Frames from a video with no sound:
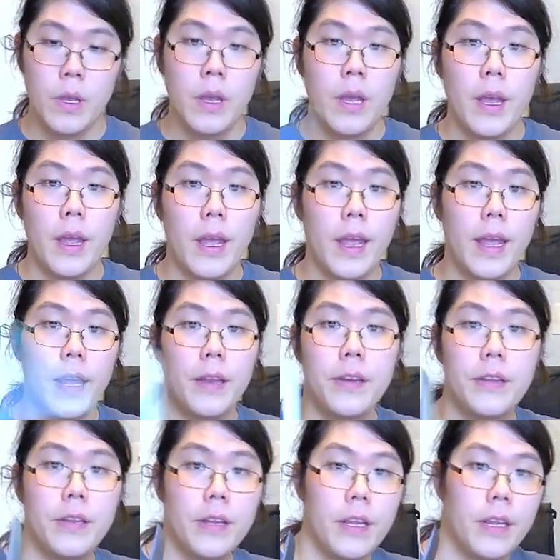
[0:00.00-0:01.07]

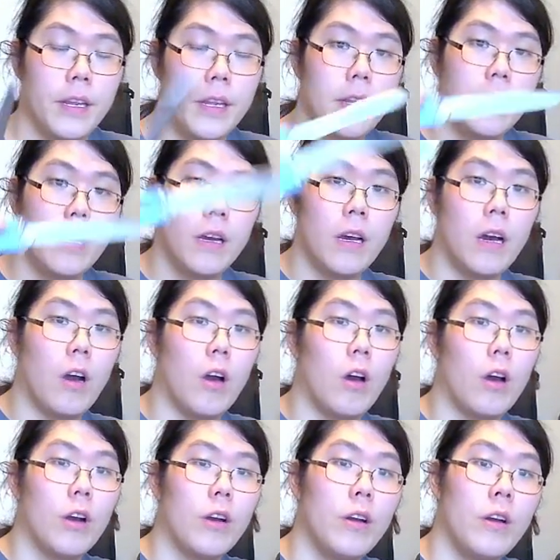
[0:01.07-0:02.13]
and in it
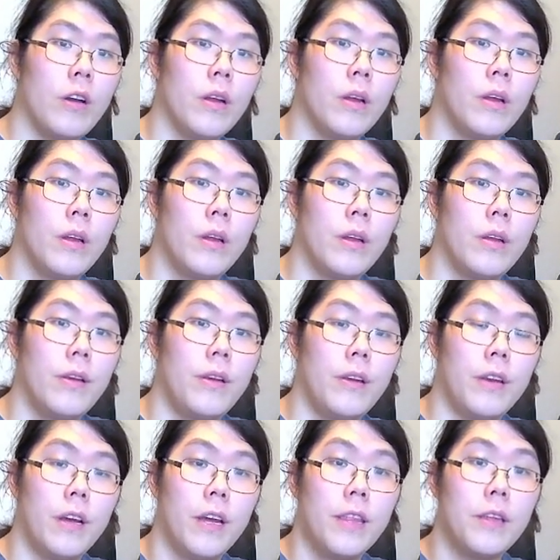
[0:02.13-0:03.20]
are
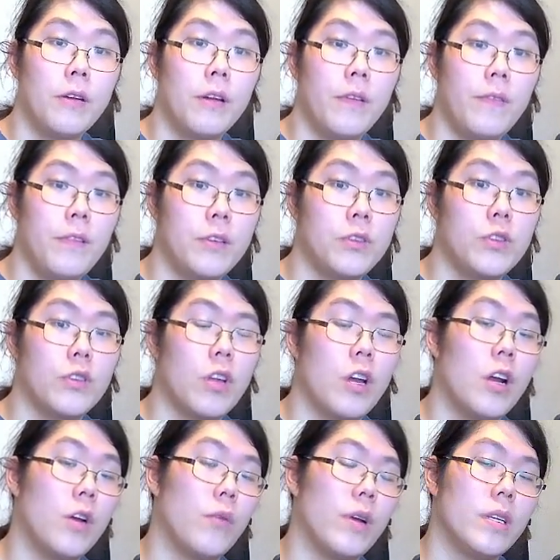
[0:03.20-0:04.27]
neither of the
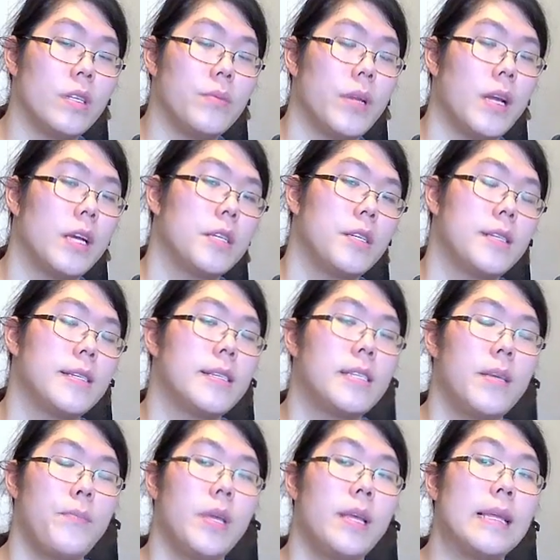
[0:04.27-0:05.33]
stock weights, but actually
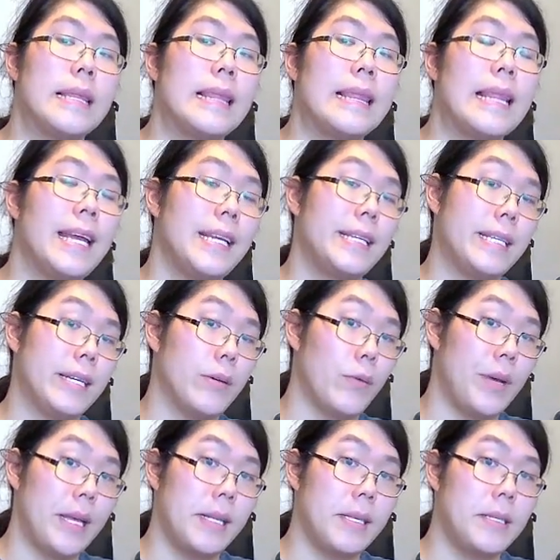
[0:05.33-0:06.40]
zippy light
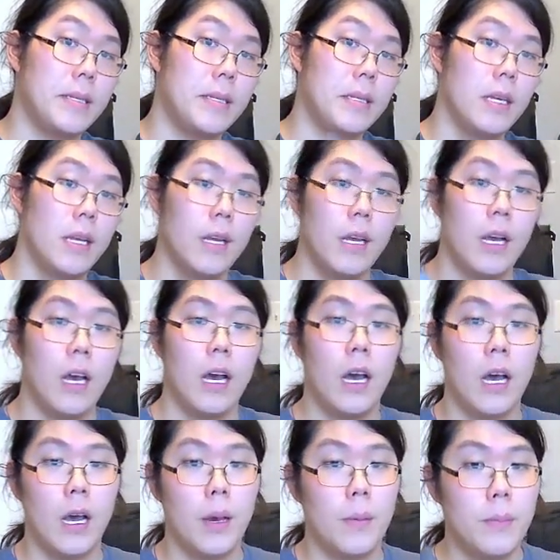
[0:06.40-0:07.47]
weights,
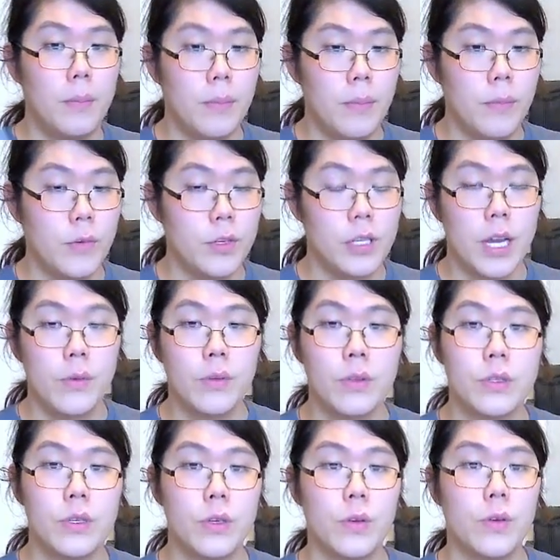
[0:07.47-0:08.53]
which I will
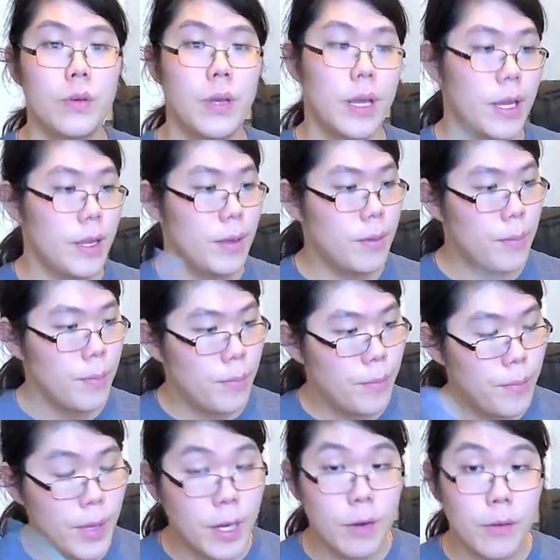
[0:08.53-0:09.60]
do a
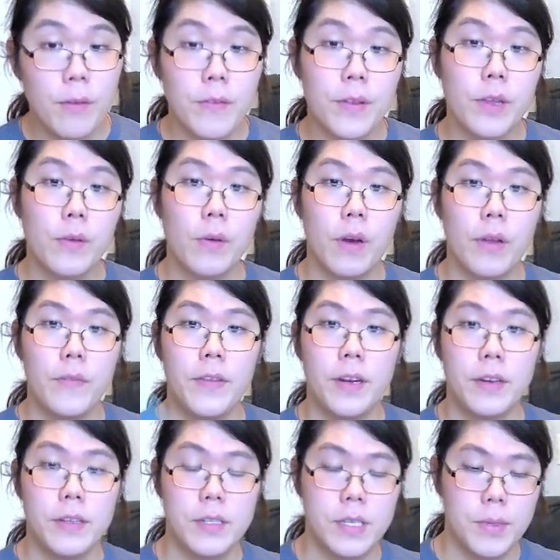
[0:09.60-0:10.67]
bigger review on
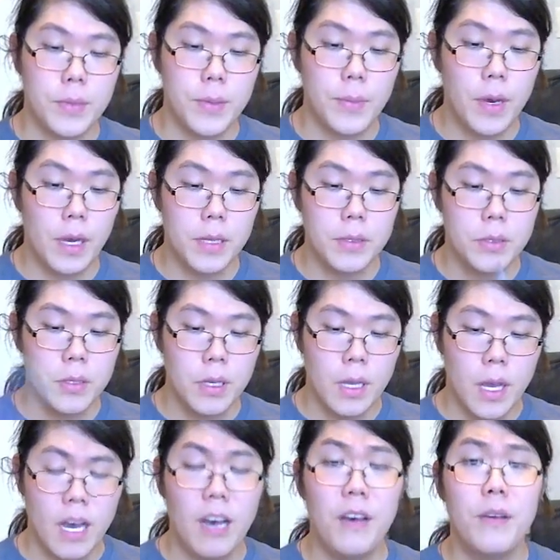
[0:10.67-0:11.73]
various zippy mods.
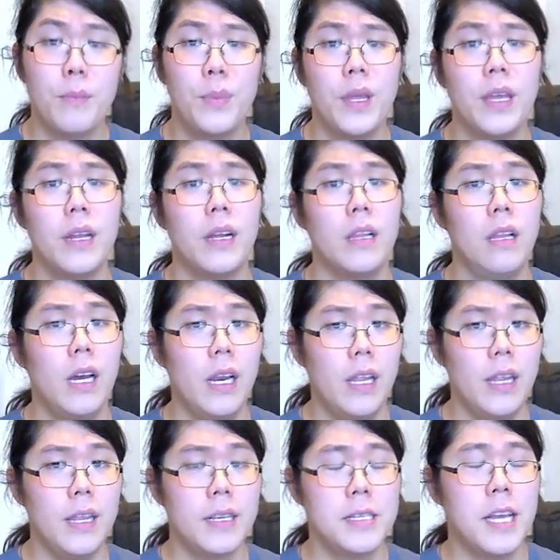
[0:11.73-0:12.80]
Albeit a lot of the
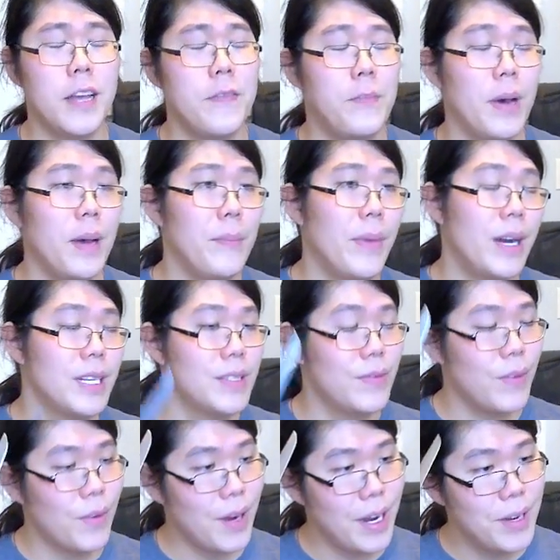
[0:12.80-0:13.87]
things I've bought mods
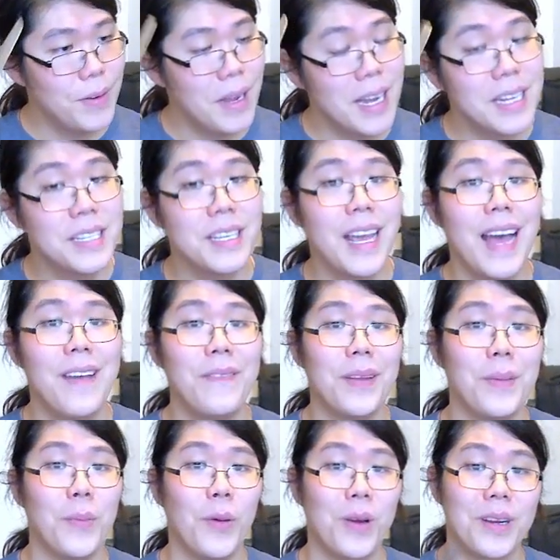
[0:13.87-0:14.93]
for I don't actually have
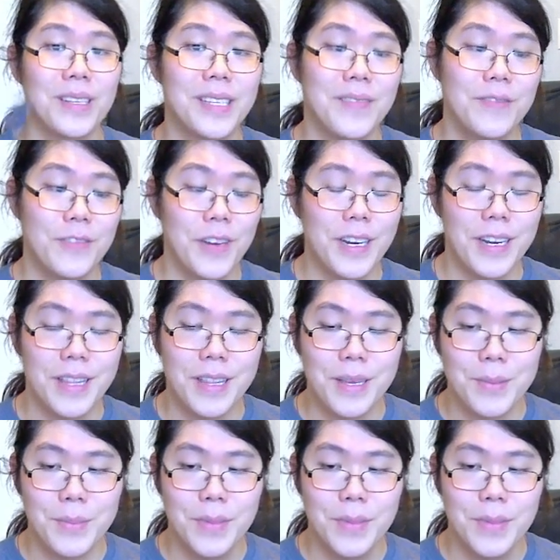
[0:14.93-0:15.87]
anymore because I've traded them.